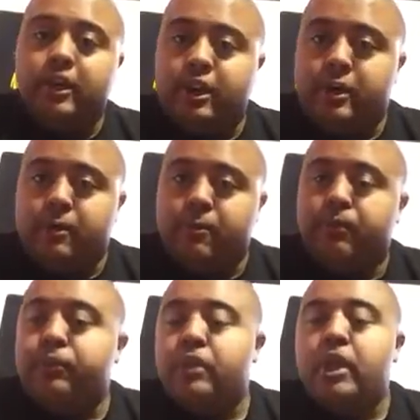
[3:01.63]
one
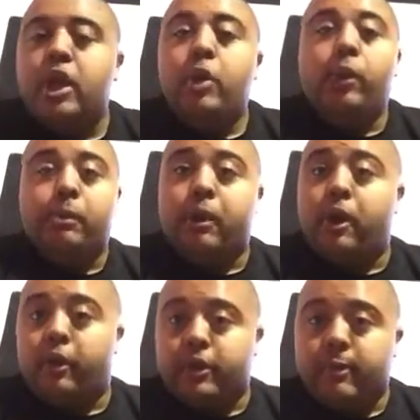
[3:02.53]
of my
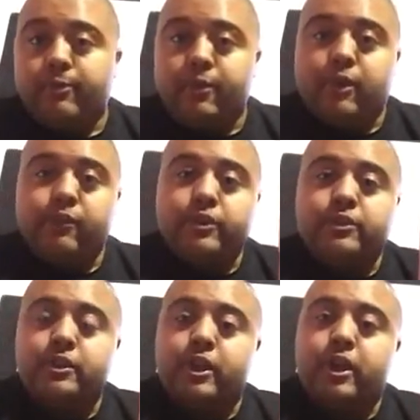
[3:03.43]
all-time
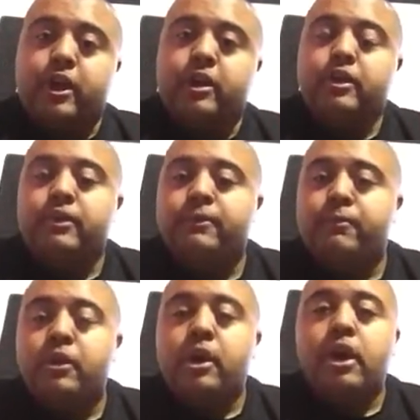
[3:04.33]
favorites,
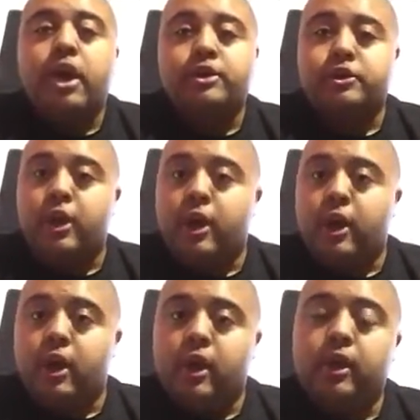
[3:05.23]
Us
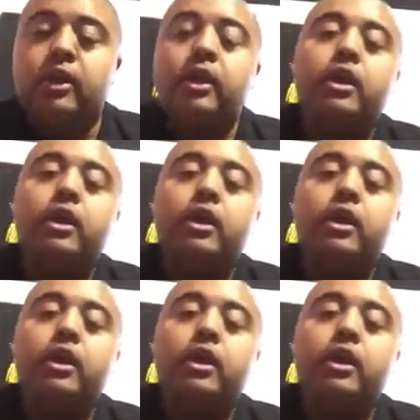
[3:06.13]
All,